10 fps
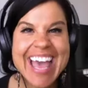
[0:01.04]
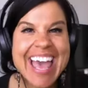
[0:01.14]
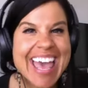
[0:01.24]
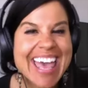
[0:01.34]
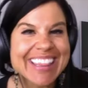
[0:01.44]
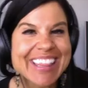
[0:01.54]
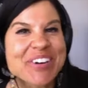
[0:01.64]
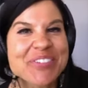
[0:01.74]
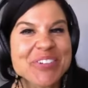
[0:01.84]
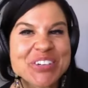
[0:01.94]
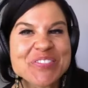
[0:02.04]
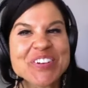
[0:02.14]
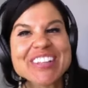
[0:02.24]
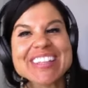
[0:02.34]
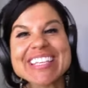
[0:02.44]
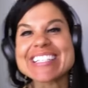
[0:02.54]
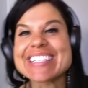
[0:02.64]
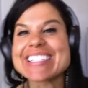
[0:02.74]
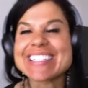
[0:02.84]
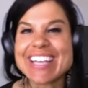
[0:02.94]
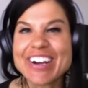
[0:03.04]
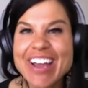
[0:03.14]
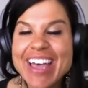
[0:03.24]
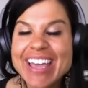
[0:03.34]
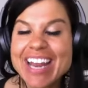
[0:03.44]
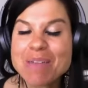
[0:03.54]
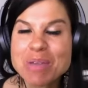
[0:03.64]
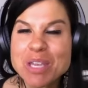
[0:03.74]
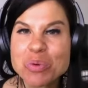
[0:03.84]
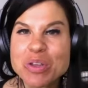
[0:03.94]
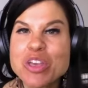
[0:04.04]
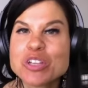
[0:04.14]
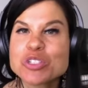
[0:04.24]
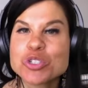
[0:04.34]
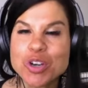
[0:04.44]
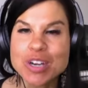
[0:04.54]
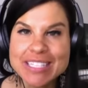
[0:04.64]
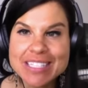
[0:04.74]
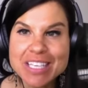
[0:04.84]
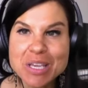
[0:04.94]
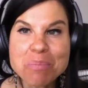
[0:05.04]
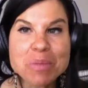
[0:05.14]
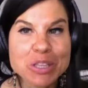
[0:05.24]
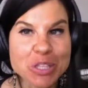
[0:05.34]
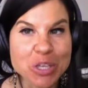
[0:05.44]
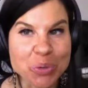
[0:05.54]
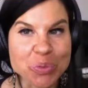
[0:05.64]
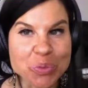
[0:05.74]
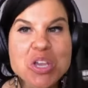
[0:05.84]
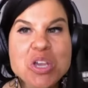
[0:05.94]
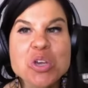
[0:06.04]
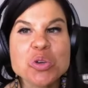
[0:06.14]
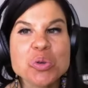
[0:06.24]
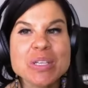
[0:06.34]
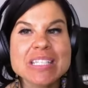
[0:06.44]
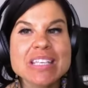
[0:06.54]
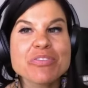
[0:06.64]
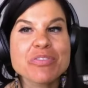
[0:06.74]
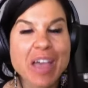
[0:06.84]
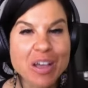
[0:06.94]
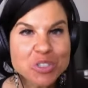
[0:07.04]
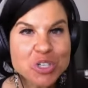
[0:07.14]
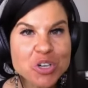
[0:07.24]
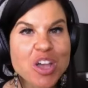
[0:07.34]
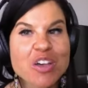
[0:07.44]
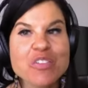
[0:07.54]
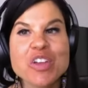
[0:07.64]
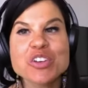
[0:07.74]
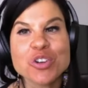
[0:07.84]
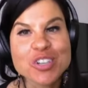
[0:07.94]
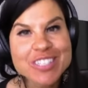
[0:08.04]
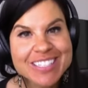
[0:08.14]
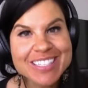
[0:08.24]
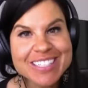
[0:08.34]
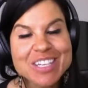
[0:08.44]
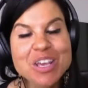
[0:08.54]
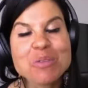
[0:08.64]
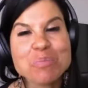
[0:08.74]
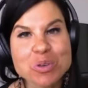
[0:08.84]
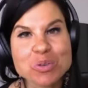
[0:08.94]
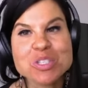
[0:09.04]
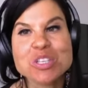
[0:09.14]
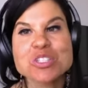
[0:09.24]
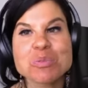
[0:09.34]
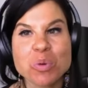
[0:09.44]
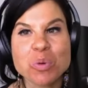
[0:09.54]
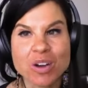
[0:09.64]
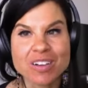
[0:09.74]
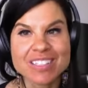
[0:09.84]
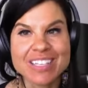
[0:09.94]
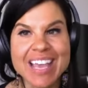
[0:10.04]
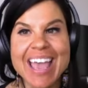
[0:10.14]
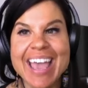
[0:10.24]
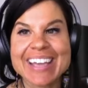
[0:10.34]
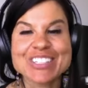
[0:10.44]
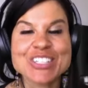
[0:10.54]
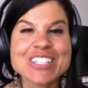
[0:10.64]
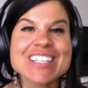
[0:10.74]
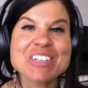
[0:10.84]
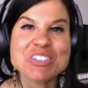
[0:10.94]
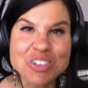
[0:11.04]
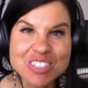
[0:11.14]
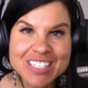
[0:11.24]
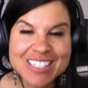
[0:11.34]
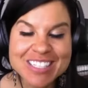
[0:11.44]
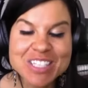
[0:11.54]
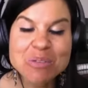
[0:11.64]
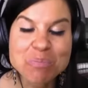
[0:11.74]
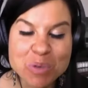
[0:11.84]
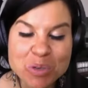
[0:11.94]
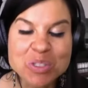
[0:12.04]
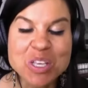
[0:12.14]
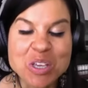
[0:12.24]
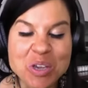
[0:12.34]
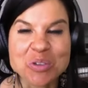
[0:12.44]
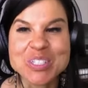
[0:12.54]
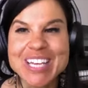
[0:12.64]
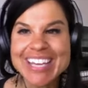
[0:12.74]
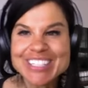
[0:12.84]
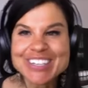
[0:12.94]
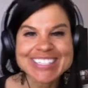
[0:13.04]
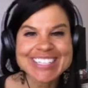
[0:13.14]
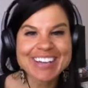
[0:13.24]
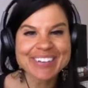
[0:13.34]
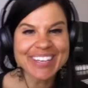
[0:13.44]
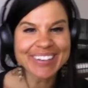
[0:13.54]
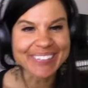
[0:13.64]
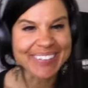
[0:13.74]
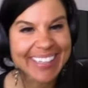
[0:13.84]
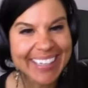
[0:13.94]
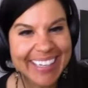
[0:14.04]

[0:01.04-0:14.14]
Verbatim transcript: Hello, wonderful. This is Sarah, and I'm here with Tracy Malone, who is the founder of Narcissist Abuse Support, and she's a narcissist abuse coach. Hey, Tracy, how are you?